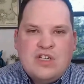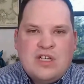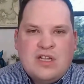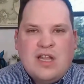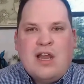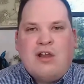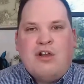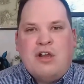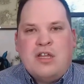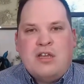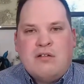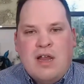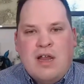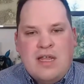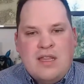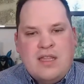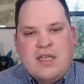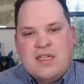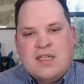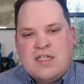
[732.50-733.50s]
declaring your
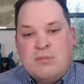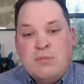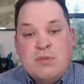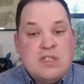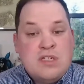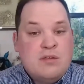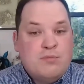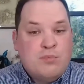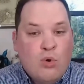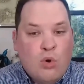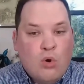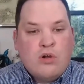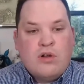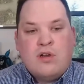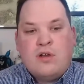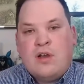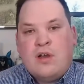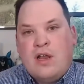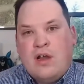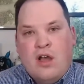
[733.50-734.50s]
atheism is an
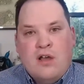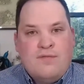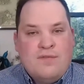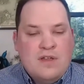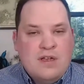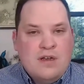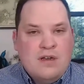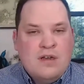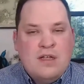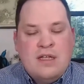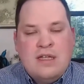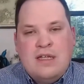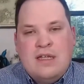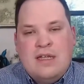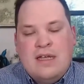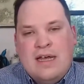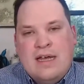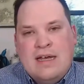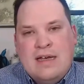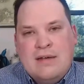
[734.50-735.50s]
important and often
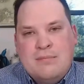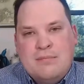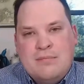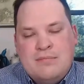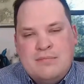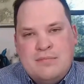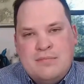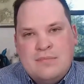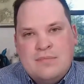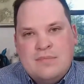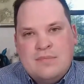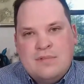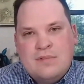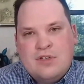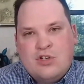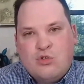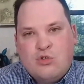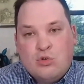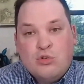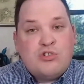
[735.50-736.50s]
um,
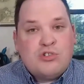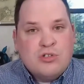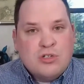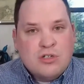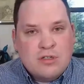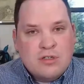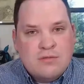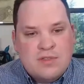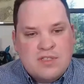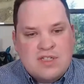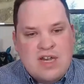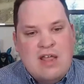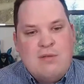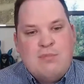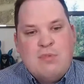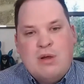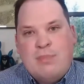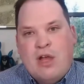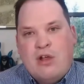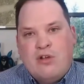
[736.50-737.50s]
crucial
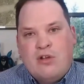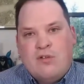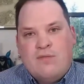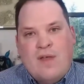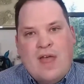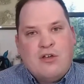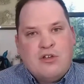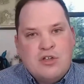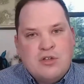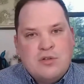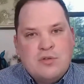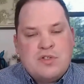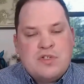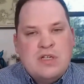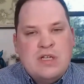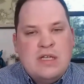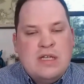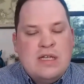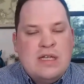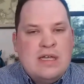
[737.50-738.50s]
statement about your
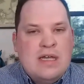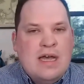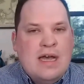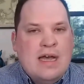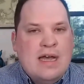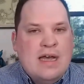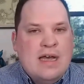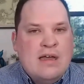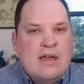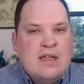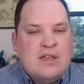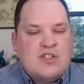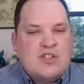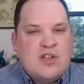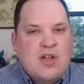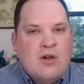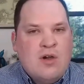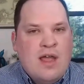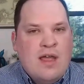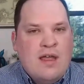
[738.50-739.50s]
values. Uh, and
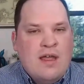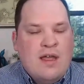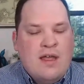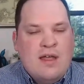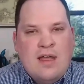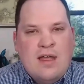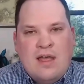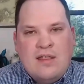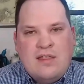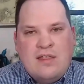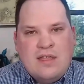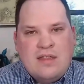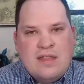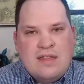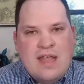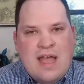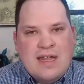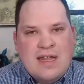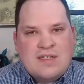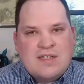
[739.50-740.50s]
so I, I, think
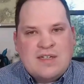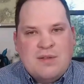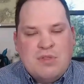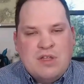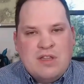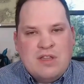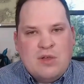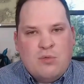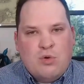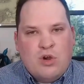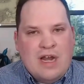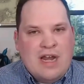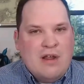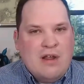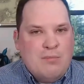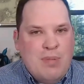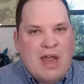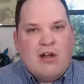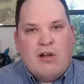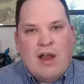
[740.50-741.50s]
that that's something that we're
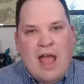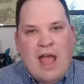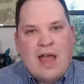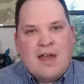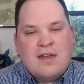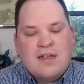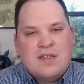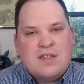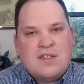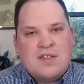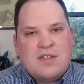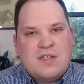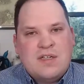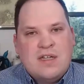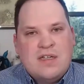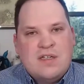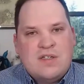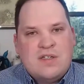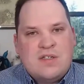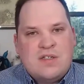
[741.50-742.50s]
getting better at is
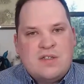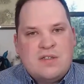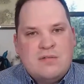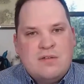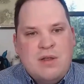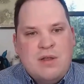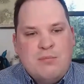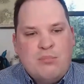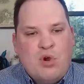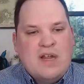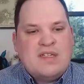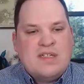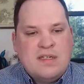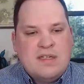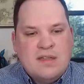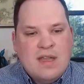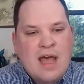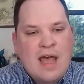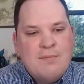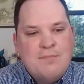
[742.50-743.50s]
is
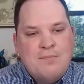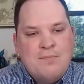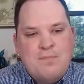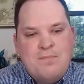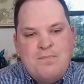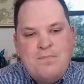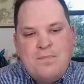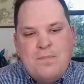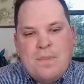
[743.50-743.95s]
embracing that.